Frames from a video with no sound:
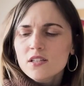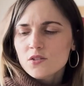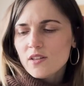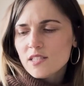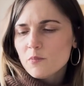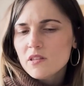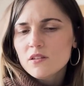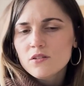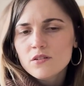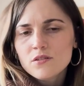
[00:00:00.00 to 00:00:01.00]
So that's
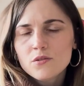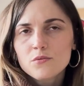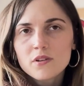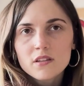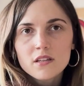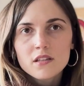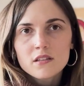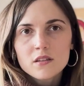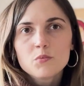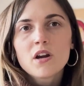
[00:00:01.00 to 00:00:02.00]
been
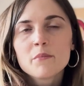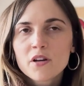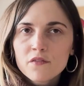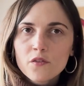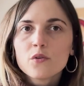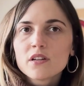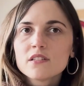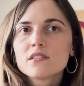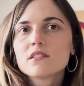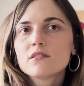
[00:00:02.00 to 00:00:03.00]
the primary
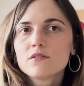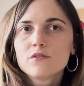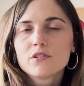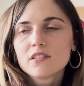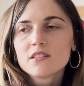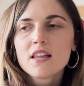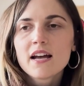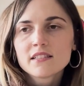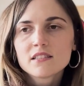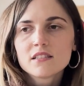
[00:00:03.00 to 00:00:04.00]
focus for this
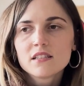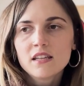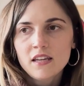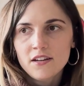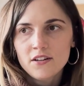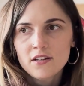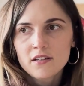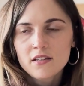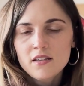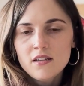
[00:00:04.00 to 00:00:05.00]
last
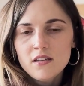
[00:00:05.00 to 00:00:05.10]
year.